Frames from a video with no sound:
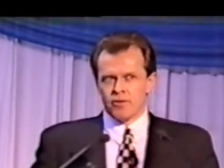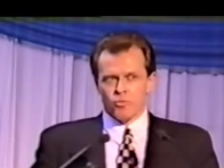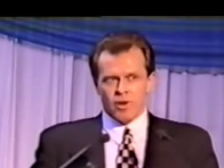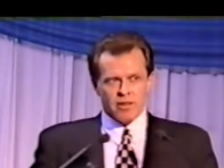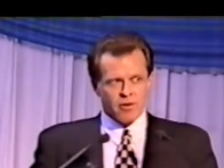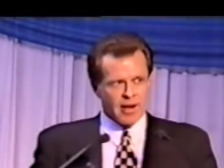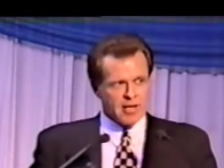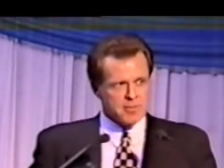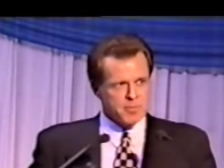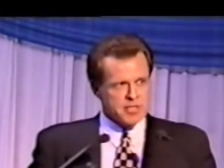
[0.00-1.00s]
that one of the
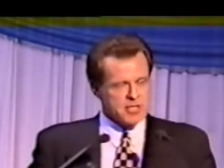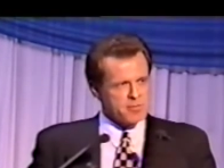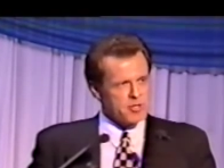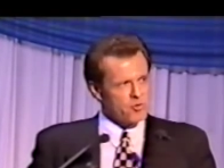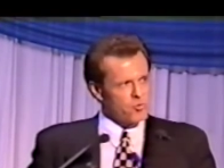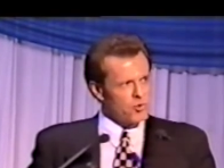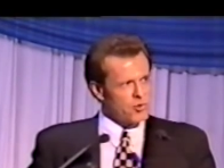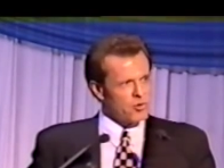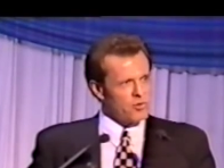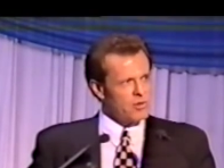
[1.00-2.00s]
greatest businessmen in the
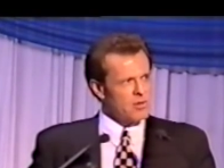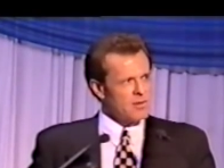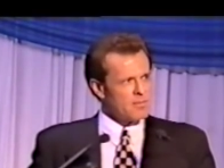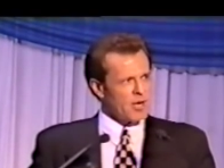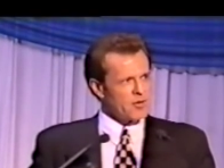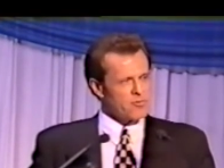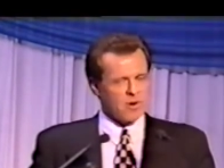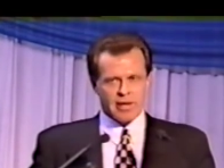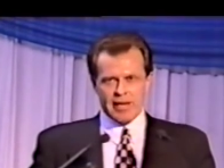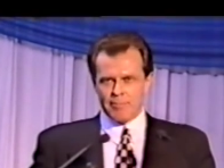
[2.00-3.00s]
world might
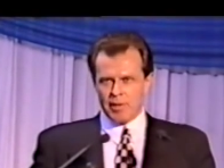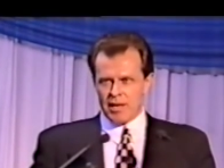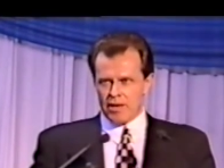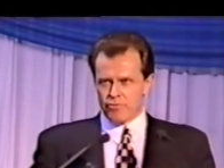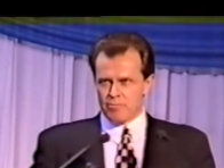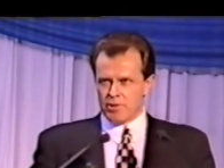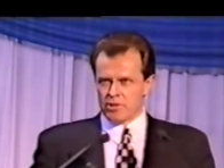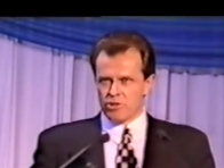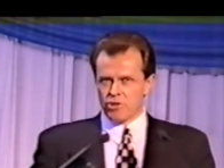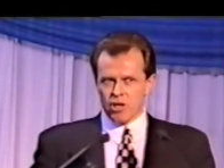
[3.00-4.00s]
throw a couple of hundred
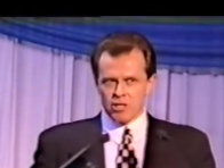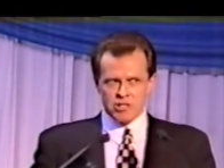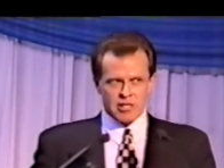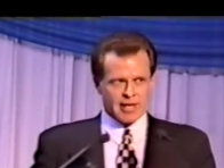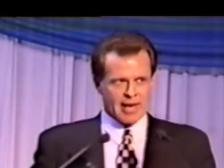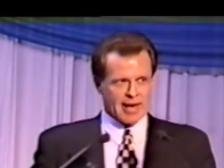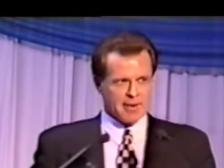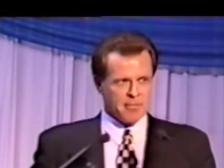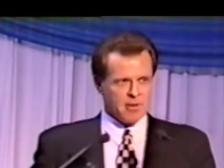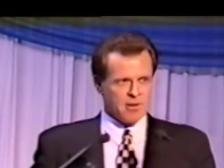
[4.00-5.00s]
million dollars at a
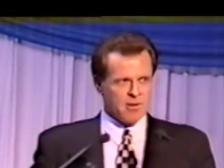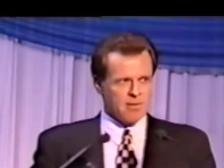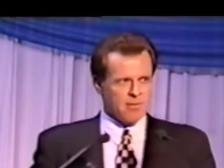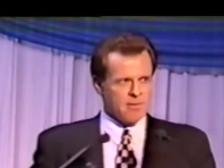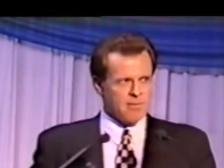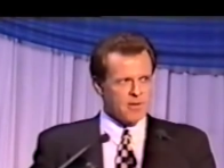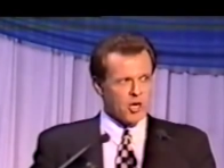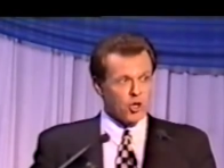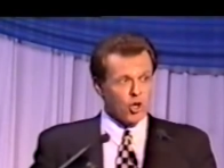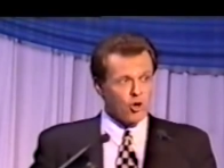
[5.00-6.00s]
game
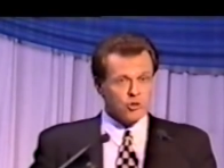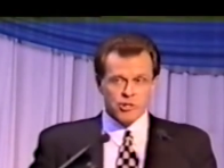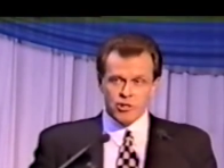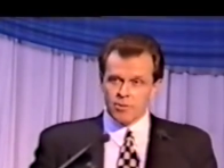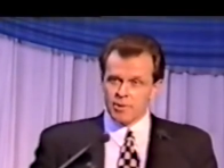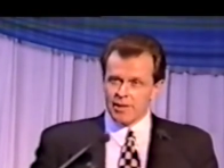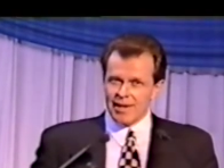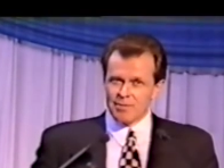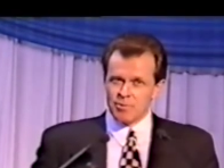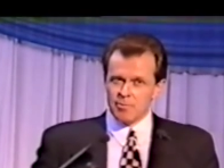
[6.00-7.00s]
and long term it
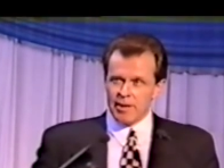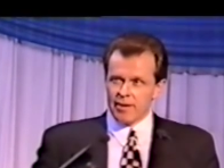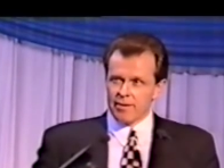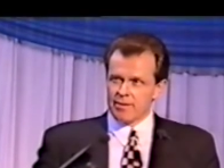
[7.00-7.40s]
can't be better?